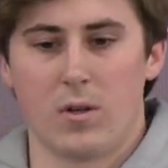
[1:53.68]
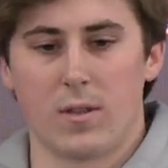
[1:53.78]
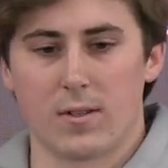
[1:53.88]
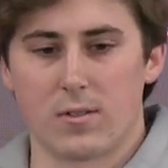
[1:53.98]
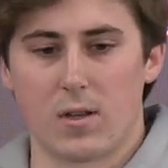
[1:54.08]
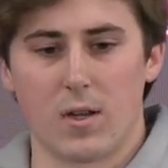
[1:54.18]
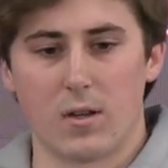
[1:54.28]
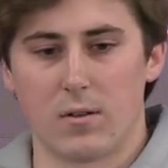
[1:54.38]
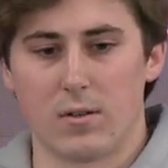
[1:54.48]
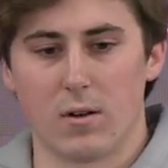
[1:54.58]
and that's
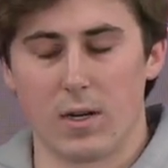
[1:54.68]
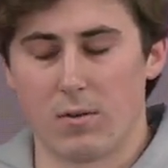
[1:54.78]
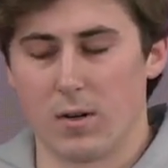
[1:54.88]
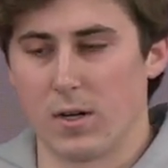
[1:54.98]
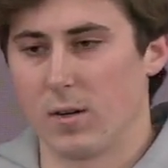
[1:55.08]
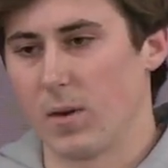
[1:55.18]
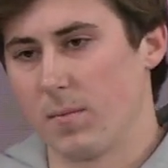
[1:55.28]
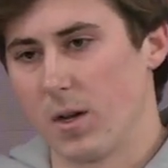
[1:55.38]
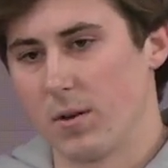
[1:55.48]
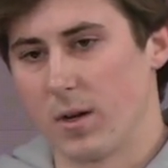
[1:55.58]
not you know anywhere near my
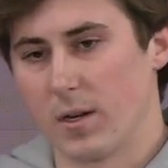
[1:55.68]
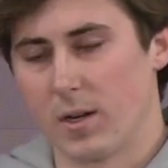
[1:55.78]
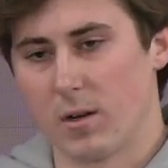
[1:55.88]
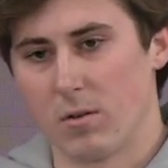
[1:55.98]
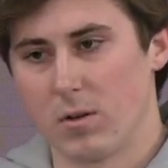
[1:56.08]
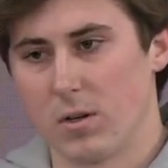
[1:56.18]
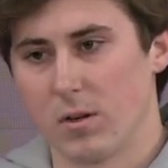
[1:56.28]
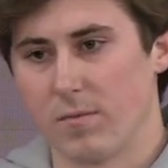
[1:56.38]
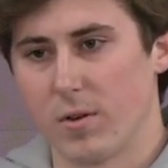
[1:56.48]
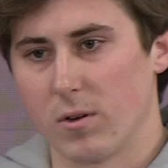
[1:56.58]
mind right now. You know,
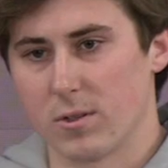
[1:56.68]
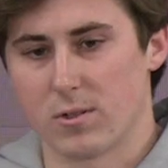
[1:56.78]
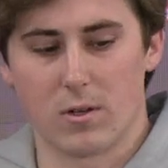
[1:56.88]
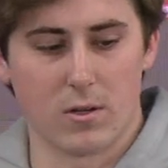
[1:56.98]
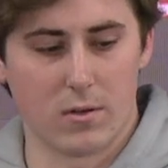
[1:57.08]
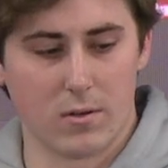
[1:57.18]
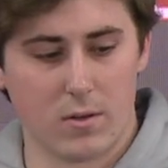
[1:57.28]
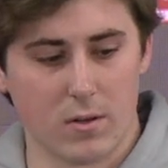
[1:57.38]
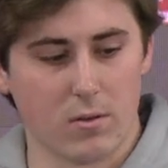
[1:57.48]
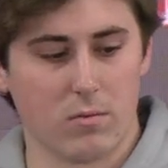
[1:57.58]
I'm focused on
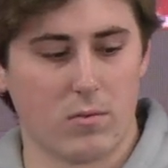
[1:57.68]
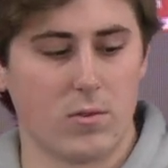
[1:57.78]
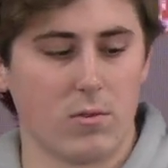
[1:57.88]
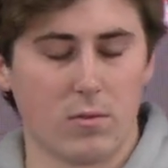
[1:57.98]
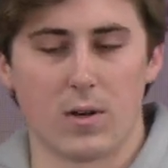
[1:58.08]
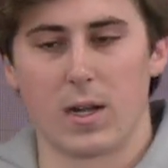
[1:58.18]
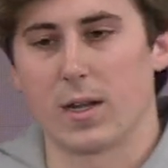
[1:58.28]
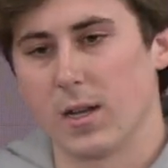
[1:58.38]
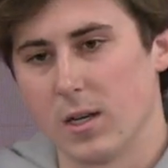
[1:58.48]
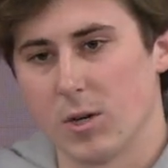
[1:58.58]
you know doing what I
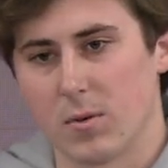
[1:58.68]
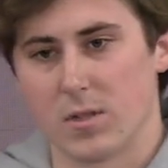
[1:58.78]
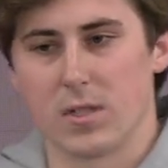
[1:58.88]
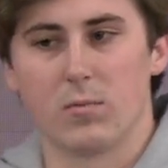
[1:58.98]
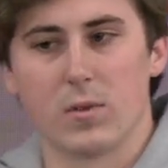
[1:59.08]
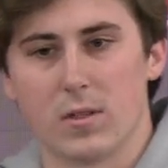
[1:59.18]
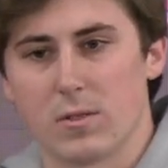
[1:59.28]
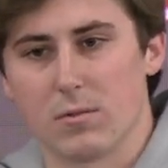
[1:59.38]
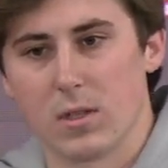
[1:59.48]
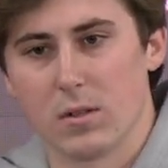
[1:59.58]
can to help our team win
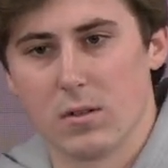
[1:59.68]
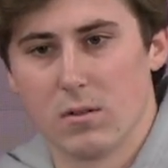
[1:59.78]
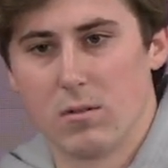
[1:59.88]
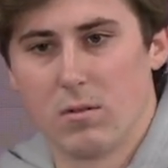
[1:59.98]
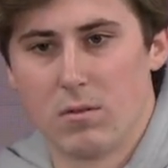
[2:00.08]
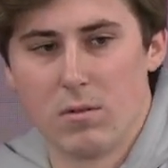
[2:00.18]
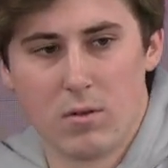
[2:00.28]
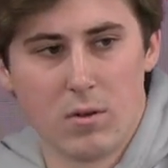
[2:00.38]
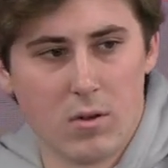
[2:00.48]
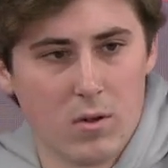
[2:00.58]
this weekend.
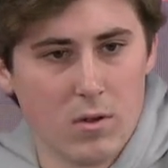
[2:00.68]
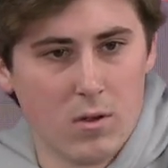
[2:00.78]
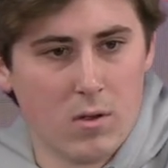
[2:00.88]
Okay.